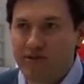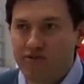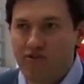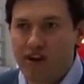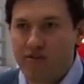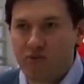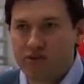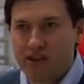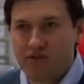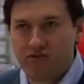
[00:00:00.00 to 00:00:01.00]
the driver would
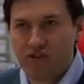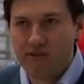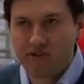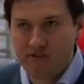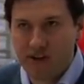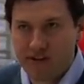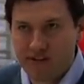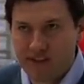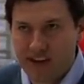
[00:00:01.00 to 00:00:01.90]
tend to drive as fast as he